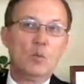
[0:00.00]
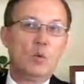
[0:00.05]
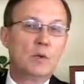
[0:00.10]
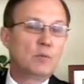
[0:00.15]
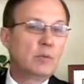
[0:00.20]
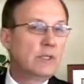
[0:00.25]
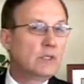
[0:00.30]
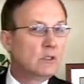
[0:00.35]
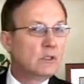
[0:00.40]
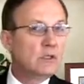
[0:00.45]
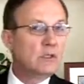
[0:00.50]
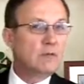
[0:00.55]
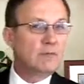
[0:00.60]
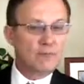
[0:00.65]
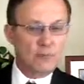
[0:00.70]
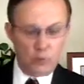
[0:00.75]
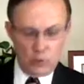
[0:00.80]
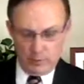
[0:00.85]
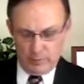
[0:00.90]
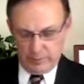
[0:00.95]
When we look at
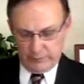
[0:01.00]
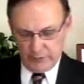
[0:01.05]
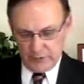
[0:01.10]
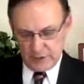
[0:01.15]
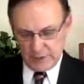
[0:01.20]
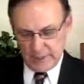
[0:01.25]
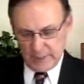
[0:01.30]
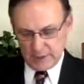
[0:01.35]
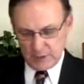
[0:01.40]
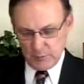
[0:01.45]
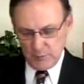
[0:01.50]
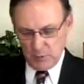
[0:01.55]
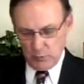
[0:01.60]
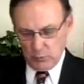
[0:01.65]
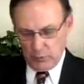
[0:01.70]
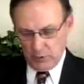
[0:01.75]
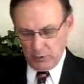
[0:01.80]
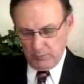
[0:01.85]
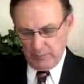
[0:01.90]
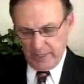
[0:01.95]
formative assessment,
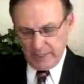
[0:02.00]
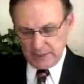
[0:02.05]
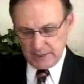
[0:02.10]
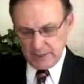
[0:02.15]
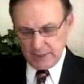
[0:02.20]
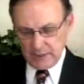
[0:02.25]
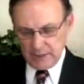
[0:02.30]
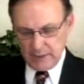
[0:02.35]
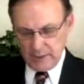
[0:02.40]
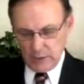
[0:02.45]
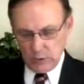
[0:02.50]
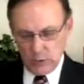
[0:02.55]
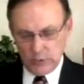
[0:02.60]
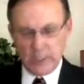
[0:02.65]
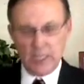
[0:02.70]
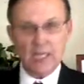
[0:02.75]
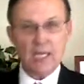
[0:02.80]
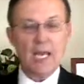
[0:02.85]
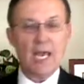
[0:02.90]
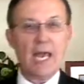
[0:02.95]
we are basically
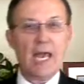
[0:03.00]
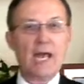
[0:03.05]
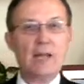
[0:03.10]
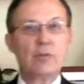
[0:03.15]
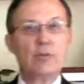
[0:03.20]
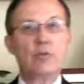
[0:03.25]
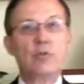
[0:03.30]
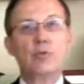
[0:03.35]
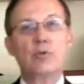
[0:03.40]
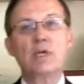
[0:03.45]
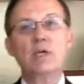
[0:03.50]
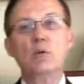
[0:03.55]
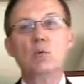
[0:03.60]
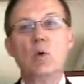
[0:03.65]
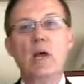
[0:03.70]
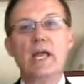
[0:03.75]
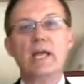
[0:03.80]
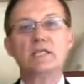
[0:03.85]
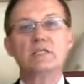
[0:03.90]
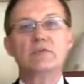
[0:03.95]
looking at 3
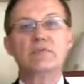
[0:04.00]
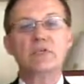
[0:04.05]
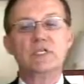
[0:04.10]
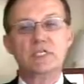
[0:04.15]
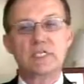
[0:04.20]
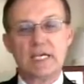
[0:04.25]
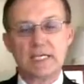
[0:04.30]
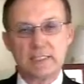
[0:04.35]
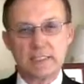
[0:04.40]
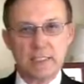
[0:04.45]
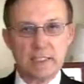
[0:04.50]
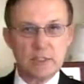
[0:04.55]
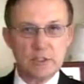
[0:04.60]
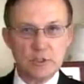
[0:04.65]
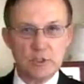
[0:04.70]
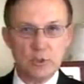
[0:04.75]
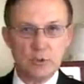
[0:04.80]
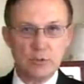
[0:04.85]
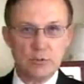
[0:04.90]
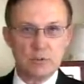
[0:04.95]
ways of assessing
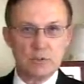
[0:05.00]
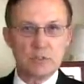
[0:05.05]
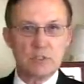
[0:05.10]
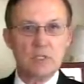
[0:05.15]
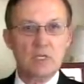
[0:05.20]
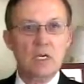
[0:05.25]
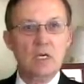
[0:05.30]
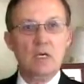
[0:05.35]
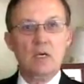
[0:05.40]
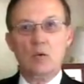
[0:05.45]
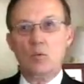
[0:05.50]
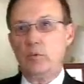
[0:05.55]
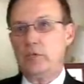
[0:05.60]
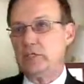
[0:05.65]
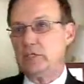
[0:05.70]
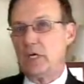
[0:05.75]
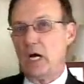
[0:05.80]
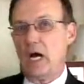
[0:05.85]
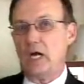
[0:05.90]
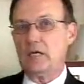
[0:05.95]
students.
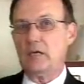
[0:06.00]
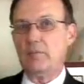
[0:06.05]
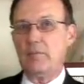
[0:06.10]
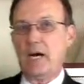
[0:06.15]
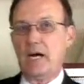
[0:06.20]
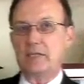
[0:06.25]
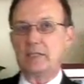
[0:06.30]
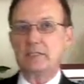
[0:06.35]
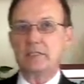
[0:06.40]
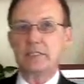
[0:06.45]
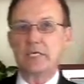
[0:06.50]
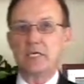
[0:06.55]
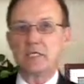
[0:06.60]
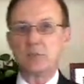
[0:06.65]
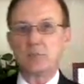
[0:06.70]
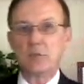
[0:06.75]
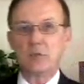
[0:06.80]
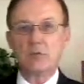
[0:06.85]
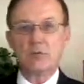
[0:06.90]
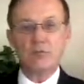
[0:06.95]
We talk about
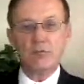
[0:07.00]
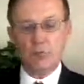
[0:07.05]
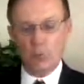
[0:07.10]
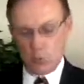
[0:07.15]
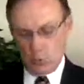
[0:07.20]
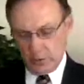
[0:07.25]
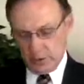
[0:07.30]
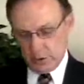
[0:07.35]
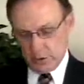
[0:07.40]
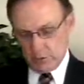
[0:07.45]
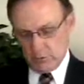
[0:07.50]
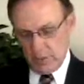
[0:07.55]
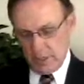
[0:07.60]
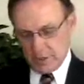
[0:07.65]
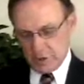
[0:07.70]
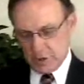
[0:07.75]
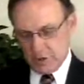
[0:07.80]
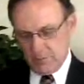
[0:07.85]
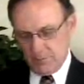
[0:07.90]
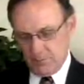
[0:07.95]
assessment for
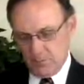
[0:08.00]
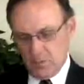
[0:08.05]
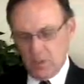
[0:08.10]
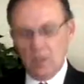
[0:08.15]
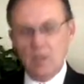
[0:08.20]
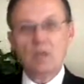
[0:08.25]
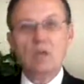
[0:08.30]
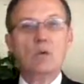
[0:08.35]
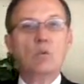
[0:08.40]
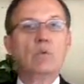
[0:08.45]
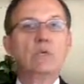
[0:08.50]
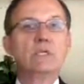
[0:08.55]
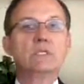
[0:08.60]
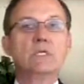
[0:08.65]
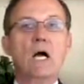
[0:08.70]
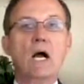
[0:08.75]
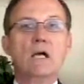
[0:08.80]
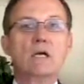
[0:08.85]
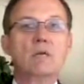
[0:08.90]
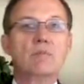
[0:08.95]
instruction, we
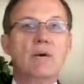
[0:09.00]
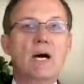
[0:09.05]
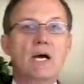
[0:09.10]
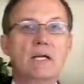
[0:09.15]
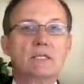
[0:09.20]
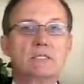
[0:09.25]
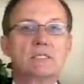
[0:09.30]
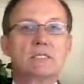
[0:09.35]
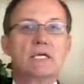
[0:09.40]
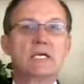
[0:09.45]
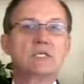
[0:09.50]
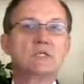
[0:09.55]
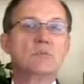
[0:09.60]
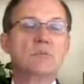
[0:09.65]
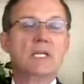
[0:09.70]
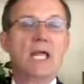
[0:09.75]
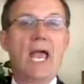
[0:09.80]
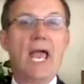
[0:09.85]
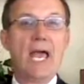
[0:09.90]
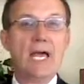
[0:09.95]
talk about
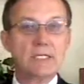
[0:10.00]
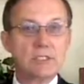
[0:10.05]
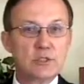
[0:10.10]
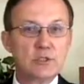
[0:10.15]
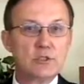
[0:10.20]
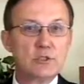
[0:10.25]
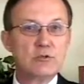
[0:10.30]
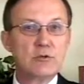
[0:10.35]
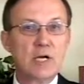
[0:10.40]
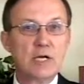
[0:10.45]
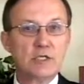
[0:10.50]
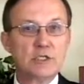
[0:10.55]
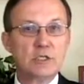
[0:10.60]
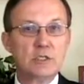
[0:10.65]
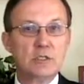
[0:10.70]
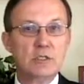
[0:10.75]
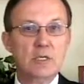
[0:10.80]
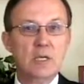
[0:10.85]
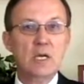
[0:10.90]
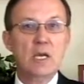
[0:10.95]
assessment as
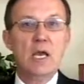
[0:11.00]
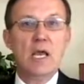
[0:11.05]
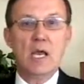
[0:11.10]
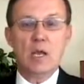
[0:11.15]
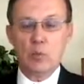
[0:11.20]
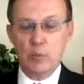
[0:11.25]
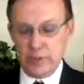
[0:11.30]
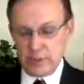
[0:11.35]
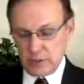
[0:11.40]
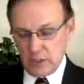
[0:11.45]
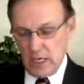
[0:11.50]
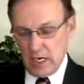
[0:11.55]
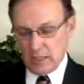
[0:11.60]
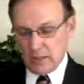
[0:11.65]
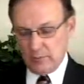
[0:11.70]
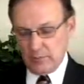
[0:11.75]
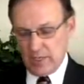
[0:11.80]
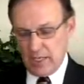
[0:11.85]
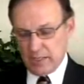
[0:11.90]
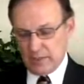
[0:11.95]
instruction, and we
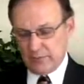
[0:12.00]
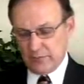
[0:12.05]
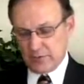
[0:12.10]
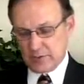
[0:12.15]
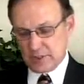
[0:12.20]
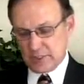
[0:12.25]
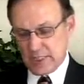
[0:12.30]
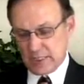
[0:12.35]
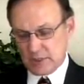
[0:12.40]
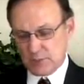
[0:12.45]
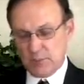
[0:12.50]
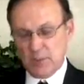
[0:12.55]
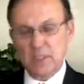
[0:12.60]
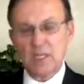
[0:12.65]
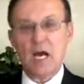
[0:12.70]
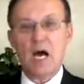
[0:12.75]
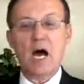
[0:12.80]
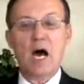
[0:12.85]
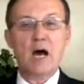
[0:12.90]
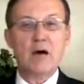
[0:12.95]
talk about
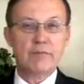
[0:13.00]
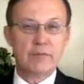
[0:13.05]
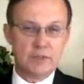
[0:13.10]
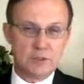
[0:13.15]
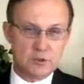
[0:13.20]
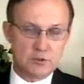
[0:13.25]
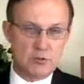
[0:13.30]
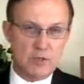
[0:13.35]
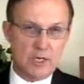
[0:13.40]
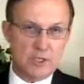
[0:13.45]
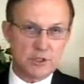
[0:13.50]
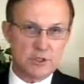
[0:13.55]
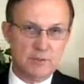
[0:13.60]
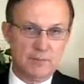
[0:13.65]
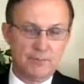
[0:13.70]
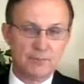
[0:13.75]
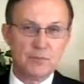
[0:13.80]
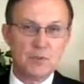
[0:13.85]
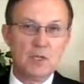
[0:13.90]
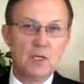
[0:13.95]
assessment of instruction.